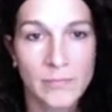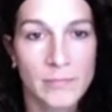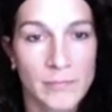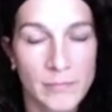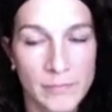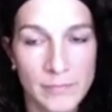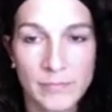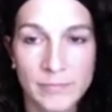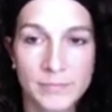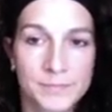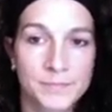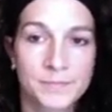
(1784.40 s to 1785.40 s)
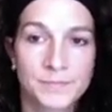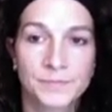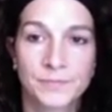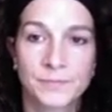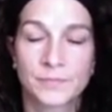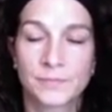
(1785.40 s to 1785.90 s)

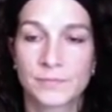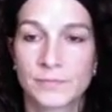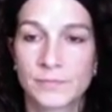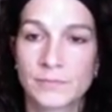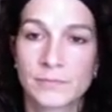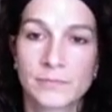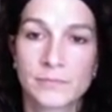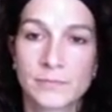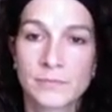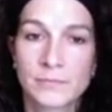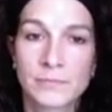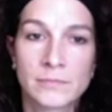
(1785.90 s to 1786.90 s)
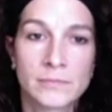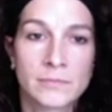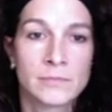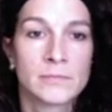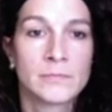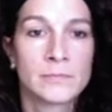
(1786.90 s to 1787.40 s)

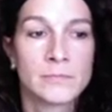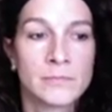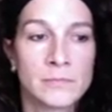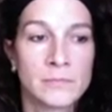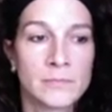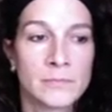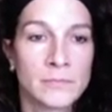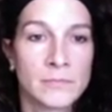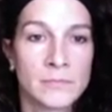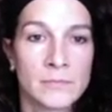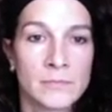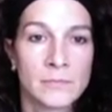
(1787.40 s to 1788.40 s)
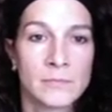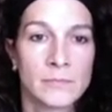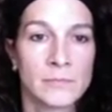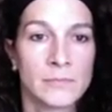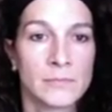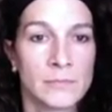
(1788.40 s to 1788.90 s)

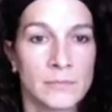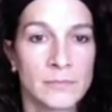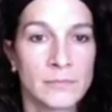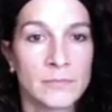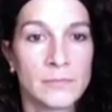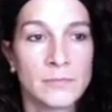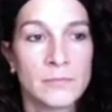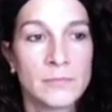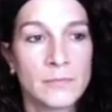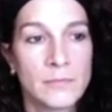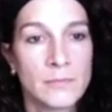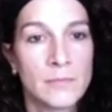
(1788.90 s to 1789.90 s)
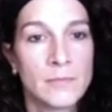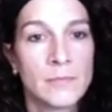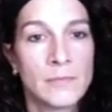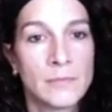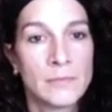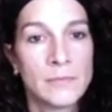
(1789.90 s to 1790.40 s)

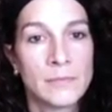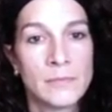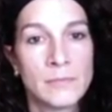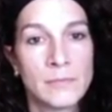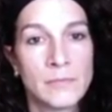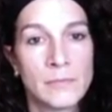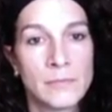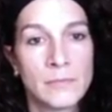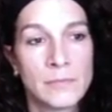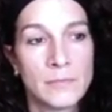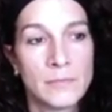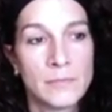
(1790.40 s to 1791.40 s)
[no speech]